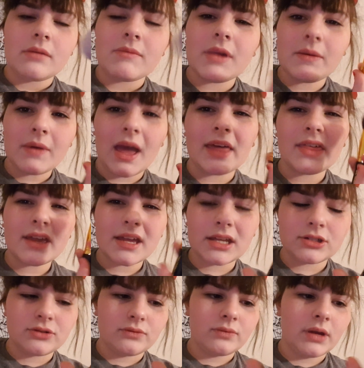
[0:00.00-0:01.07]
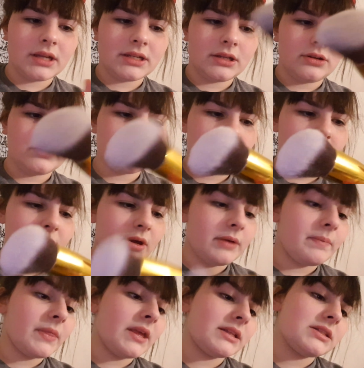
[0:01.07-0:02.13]
Maybe, I think I did use it,
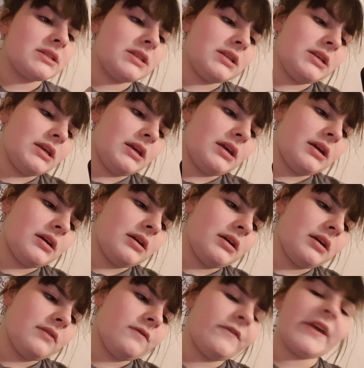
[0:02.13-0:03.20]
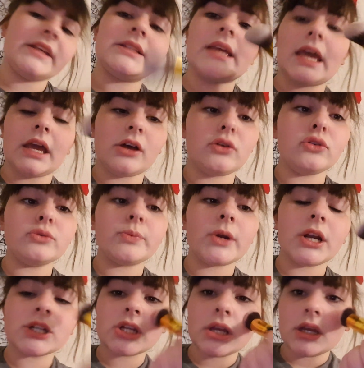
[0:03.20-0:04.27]
but it's the face angled
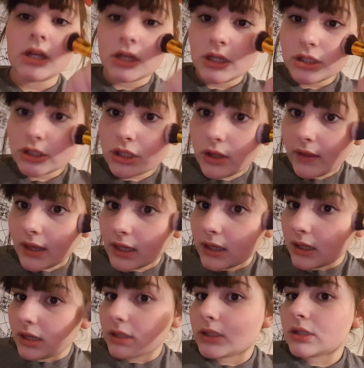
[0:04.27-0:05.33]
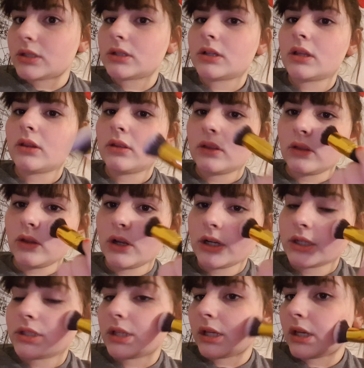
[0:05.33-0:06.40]
brush. So like, it
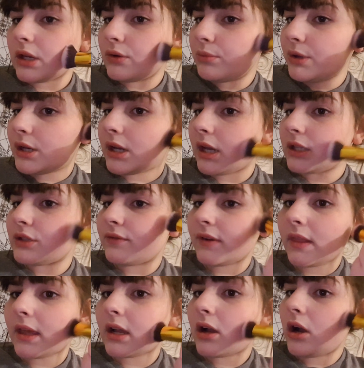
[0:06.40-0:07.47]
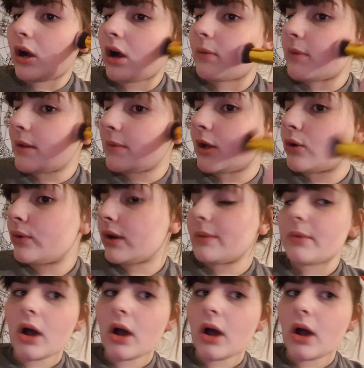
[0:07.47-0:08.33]
looks like it'd be nice for like maybe cream